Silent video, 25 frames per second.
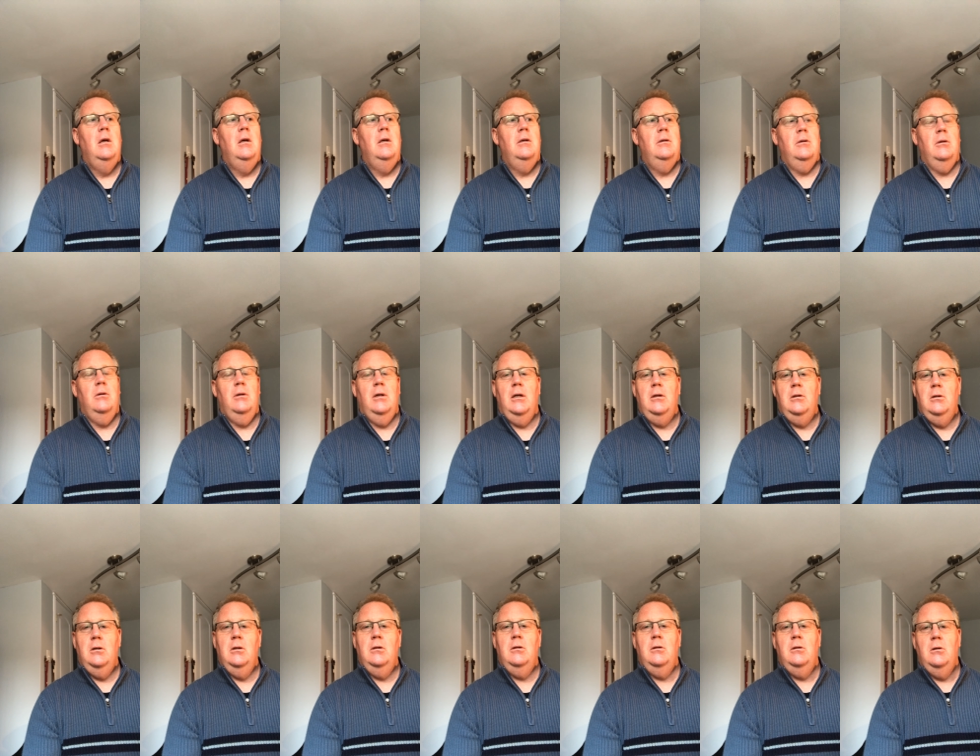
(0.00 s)
So that's
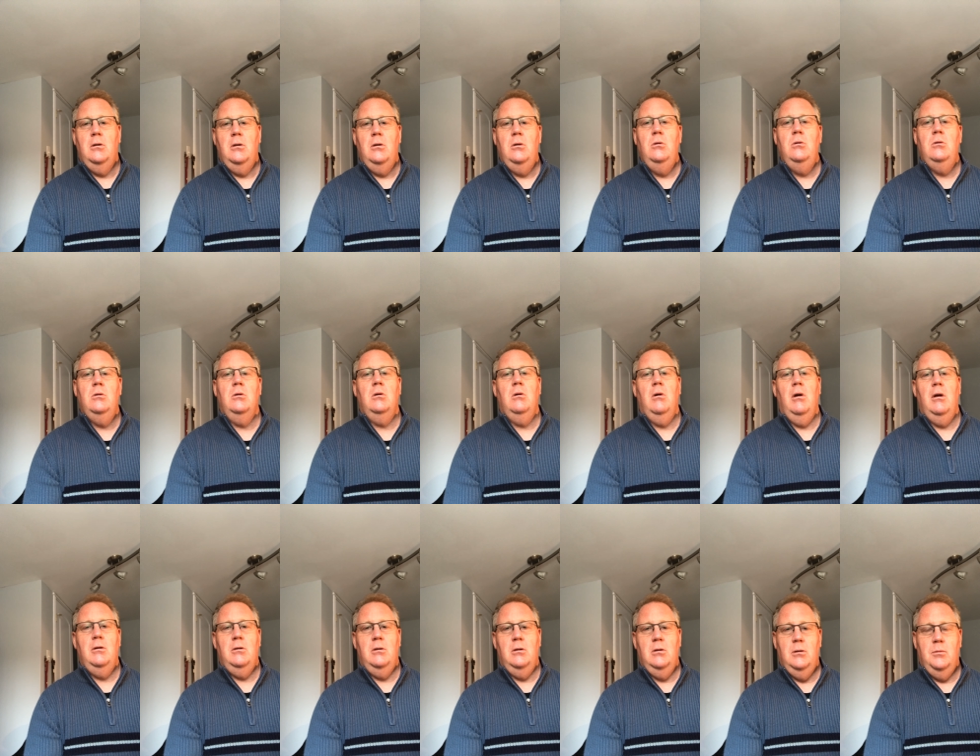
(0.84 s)
just two
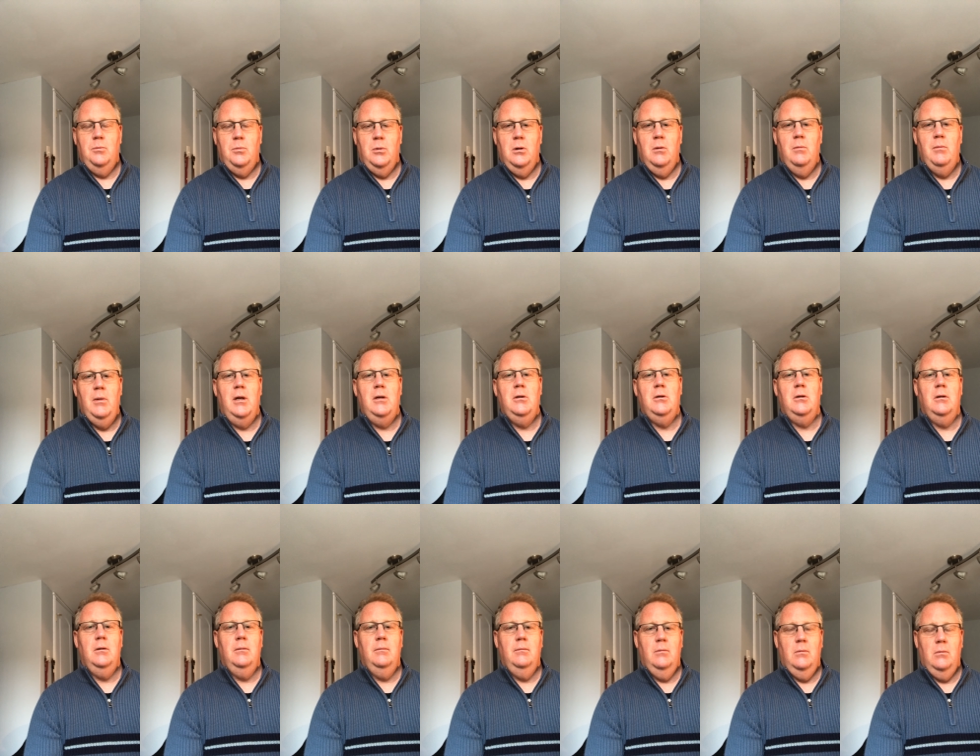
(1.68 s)
stresses per
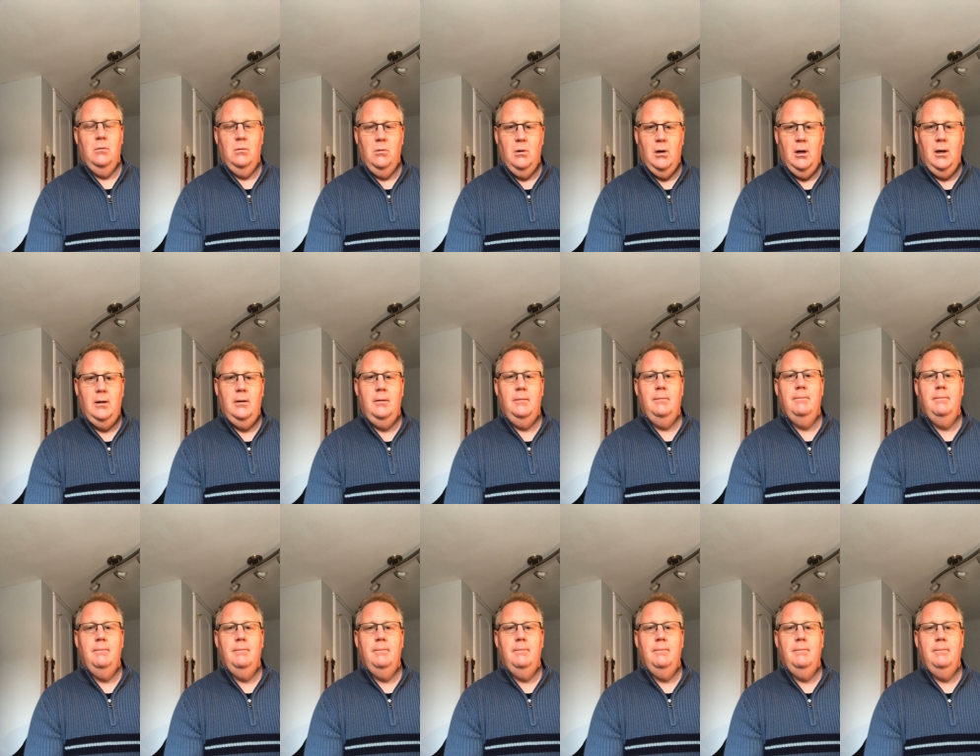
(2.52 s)
measure, right?